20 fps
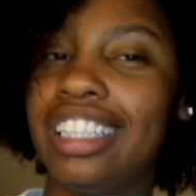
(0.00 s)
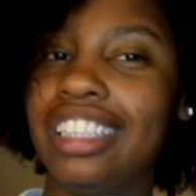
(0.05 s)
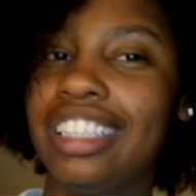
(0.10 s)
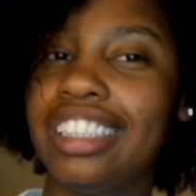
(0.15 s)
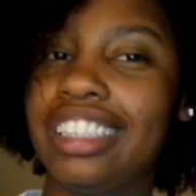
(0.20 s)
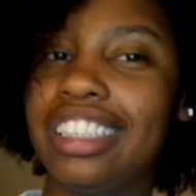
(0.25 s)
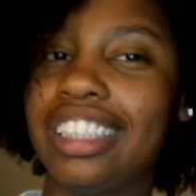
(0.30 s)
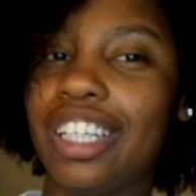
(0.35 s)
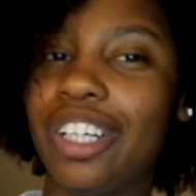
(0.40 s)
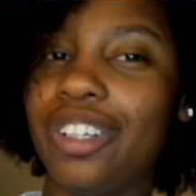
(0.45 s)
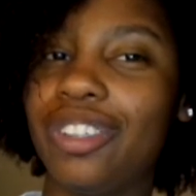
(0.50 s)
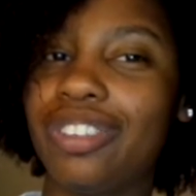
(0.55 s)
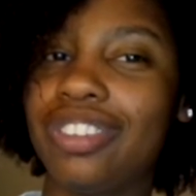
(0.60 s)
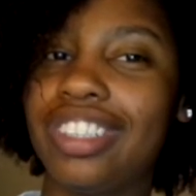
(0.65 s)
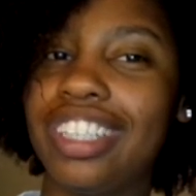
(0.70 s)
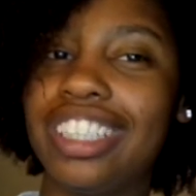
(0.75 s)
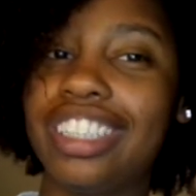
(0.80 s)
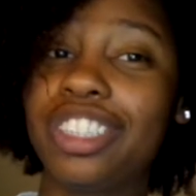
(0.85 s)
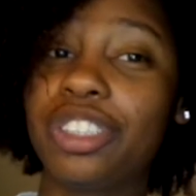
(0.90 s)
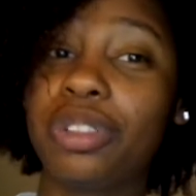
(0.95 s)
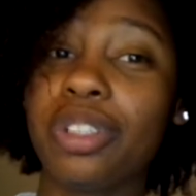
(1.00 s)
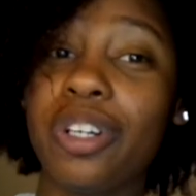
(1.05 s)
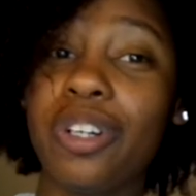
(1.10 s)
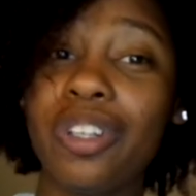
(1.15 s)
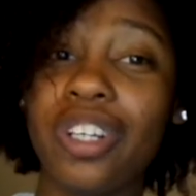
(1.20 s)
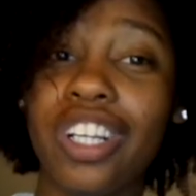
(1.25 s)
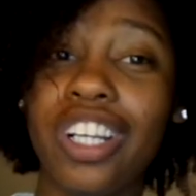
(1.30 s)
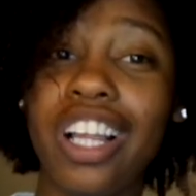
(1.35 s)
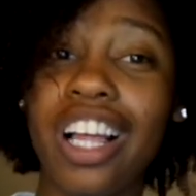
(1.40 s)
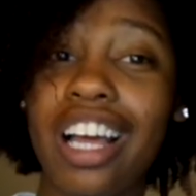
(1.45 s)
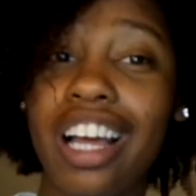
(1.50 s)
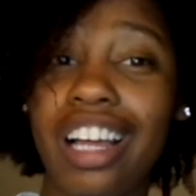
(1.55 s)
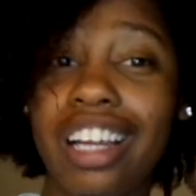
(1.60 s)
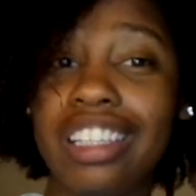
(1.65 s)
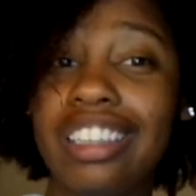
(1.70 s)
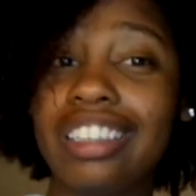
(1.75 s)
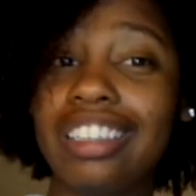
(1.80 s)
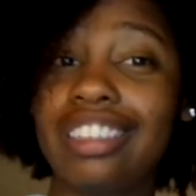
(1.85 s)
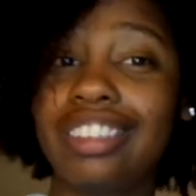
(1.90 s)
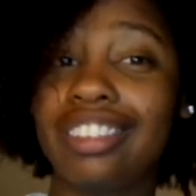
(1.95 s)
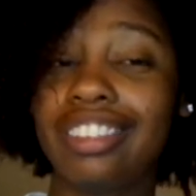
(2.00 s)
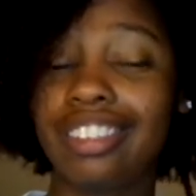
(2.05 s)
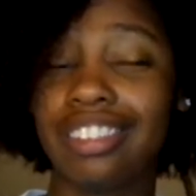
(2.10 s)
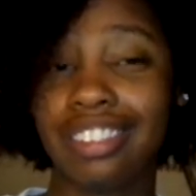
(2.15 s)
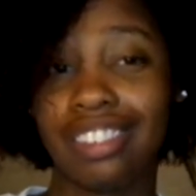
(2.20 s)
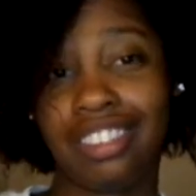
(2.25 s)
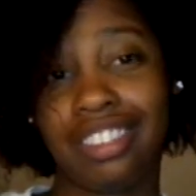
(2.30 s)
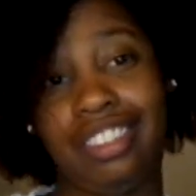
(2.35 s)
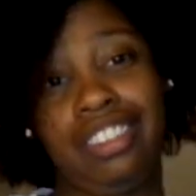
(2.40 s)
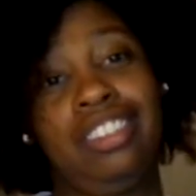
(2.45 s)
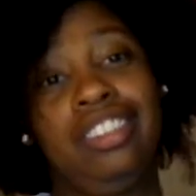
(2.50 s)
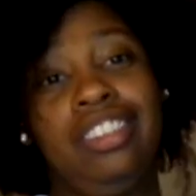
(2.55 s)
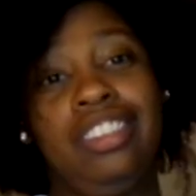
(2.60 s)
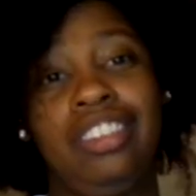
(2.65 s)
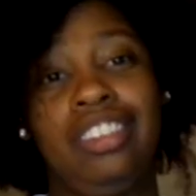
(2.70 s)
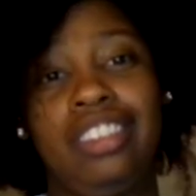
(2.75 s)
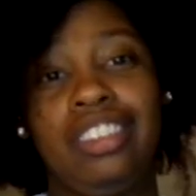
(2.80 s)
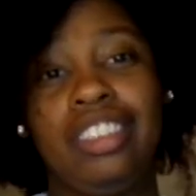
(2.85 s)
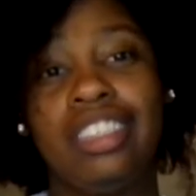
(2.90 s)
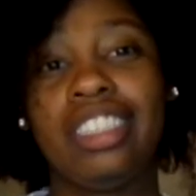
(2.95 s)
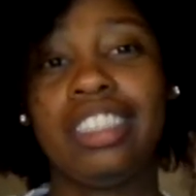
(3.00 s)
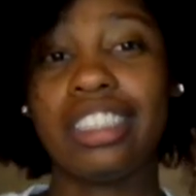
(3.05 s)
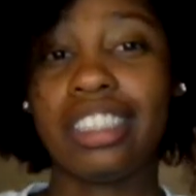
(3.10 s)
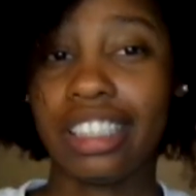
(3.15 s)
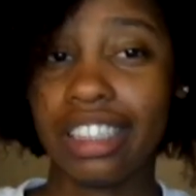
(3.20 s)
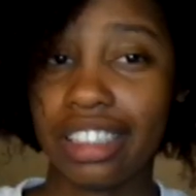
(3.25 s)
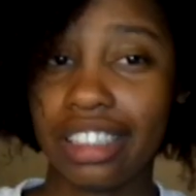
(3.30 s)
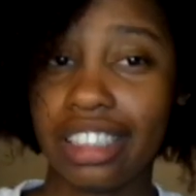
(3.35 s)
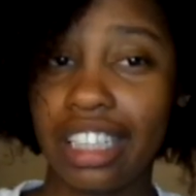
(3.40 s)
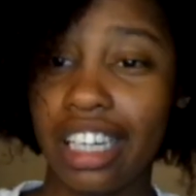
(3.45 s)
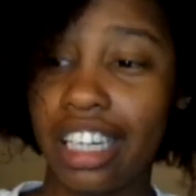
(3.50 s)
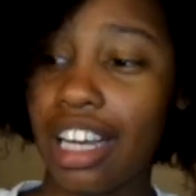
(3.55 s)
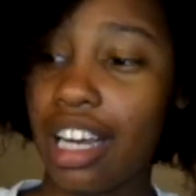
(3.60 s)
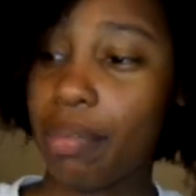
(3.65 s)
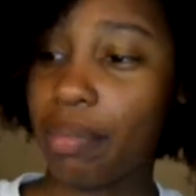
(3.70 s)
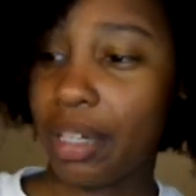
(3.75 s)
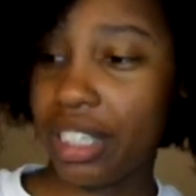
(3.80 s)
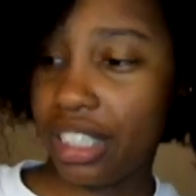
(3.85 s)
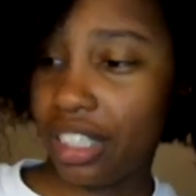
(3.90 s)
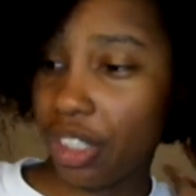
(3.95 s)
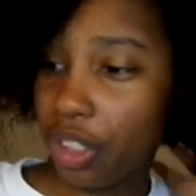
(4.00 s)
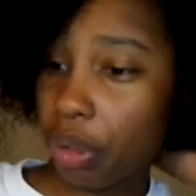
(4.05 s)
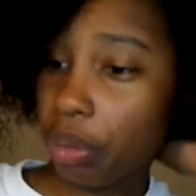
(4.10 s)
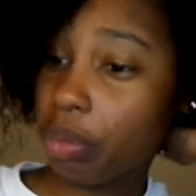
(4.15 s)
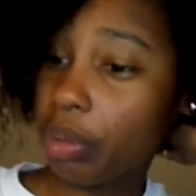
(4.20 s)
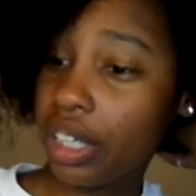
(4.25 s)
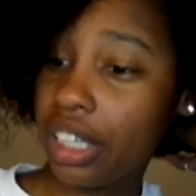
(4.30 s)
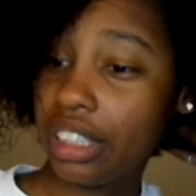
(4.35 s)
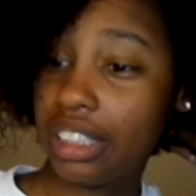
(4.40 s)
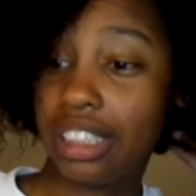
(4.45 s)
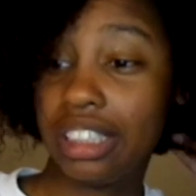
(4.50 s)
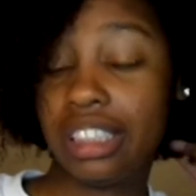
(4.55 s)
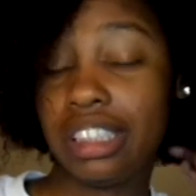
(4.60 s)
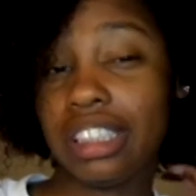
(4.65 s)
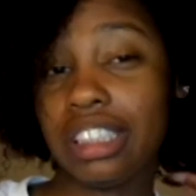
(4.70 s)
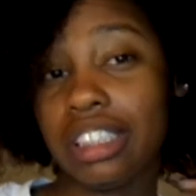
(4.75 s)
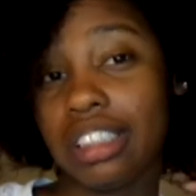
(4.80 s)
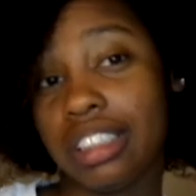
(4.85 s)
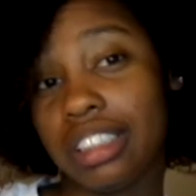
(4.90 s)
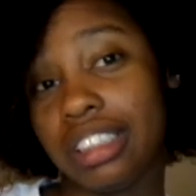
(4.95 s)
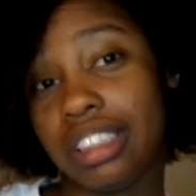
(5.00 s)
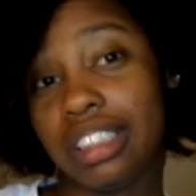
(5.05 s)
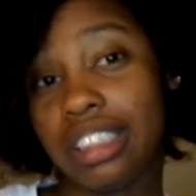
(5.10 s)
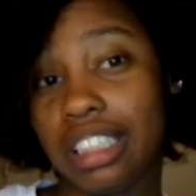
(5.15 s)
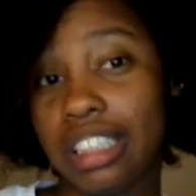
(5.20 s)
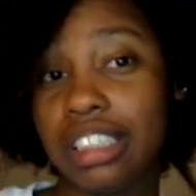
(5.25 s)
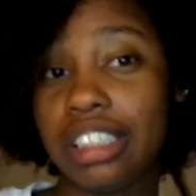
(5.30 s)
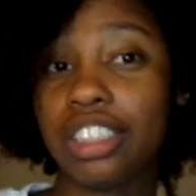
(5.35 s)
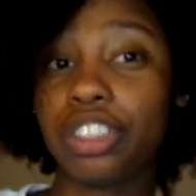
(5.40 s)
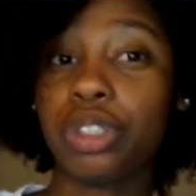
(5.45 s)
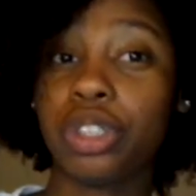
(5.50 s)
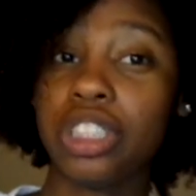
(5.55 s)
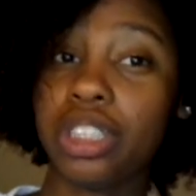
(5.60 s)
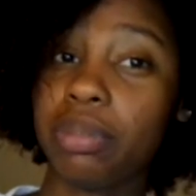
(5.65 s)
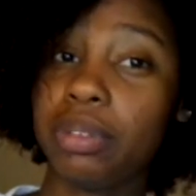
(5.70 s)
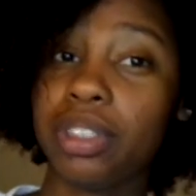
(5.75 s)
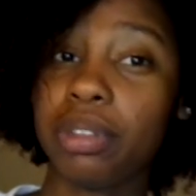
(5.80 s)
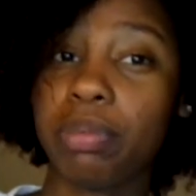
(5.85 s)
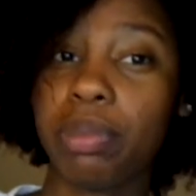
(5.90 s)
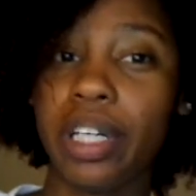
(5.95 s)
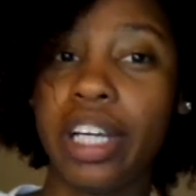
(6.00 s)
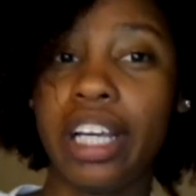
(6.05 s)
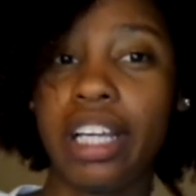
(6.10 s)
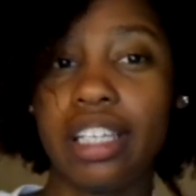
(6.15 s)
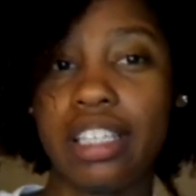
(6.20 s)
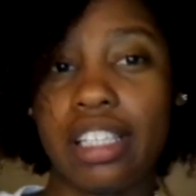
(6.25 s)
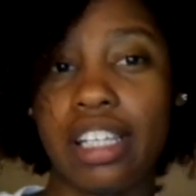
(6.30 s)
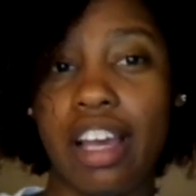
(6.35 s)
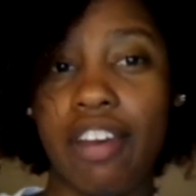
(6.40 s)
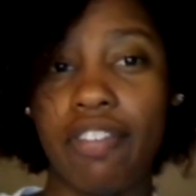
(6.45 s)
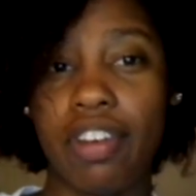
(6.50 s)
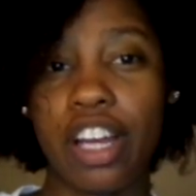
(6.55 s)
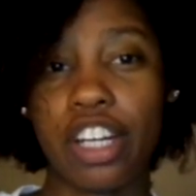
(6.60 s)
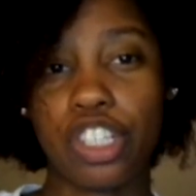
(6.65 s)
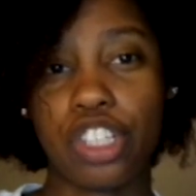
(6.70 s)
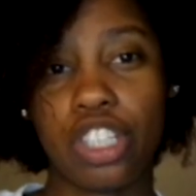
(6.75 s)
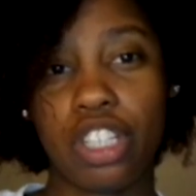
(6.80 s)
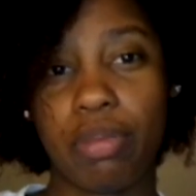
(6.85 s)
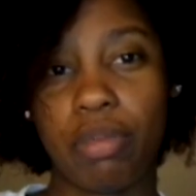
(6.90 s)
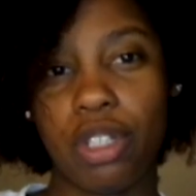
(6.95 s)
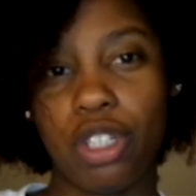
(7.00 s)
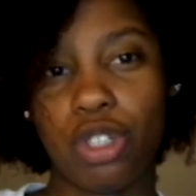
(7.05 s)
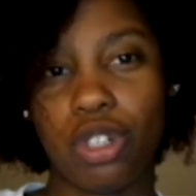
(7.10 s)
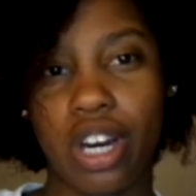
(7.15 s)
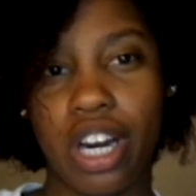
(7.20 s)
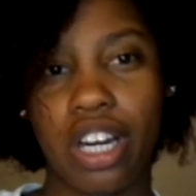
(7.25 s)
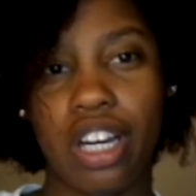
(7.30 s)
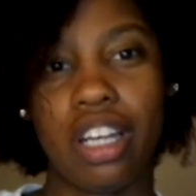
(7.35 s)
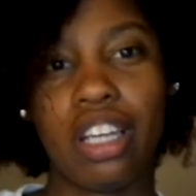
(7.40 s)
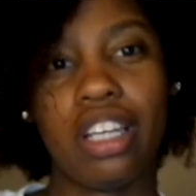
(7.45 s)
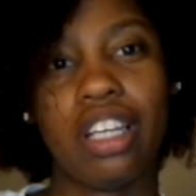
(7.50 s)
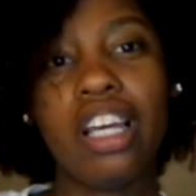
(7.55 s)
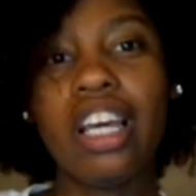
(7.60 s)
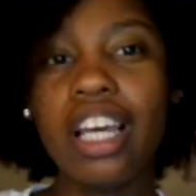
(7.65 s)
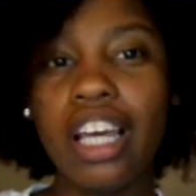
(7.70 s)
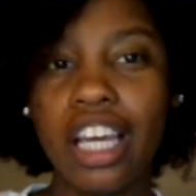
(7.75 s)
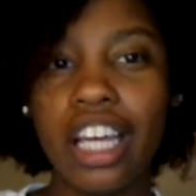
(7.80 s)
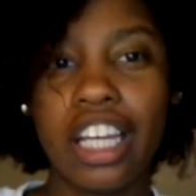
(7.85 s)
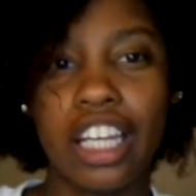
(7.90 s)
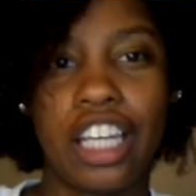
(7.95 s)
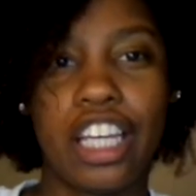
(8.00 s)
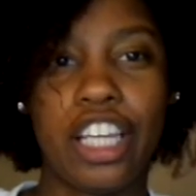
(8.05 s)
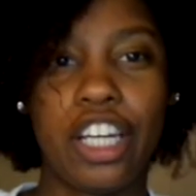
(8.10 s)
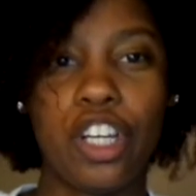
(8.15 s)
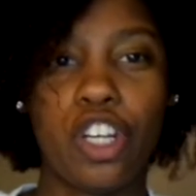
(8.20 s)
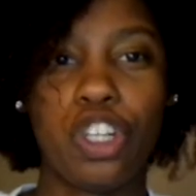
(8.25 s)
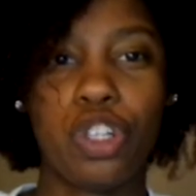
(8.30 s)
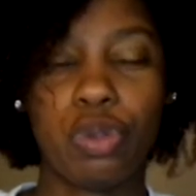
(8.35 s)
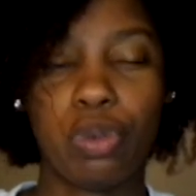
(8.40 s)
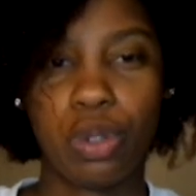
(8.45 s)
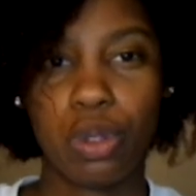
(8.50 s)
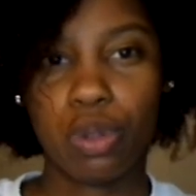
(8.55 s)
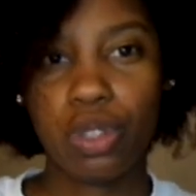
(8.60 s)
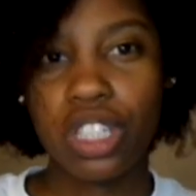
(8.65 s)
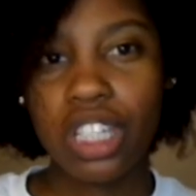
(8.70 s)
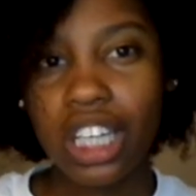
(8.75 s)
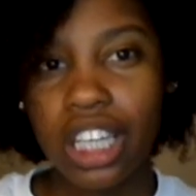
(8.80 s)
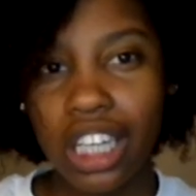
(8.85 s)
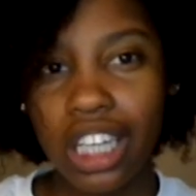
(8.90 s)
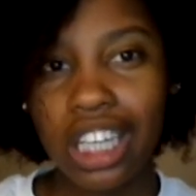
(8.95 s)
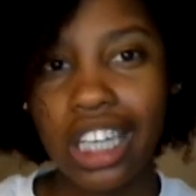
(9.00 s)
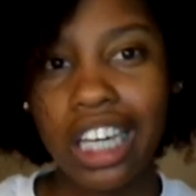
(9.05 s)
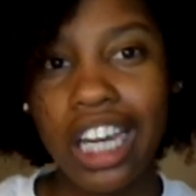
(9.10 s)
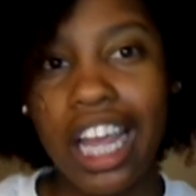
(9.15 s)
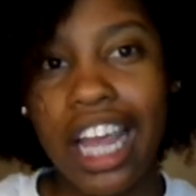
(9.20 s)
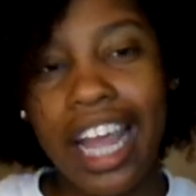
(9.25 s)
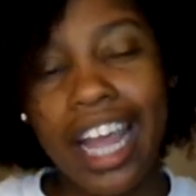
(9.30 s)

So it's grown a lot since I got my silk press and since Christmas break, because I've actually been trying to get on a routine,